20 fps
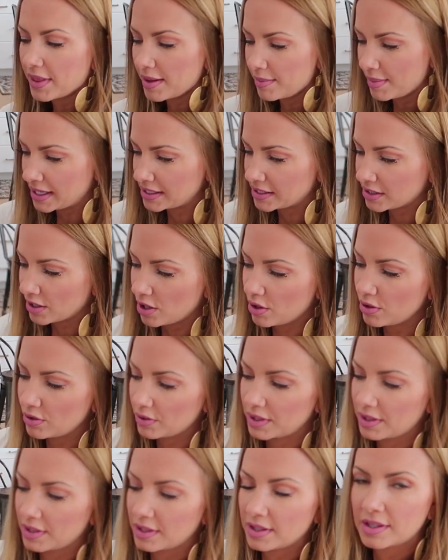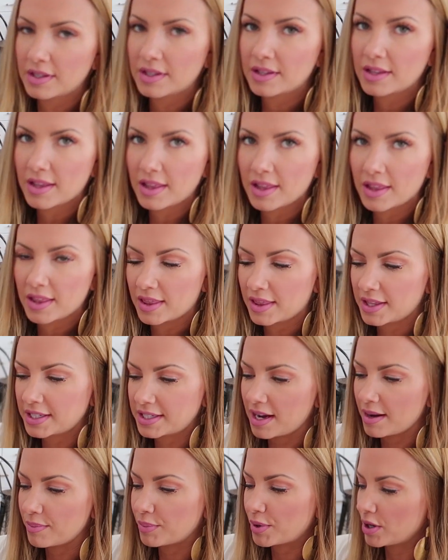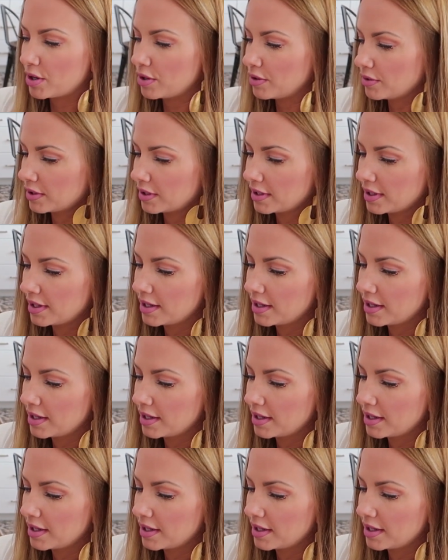the base coat, the top coat,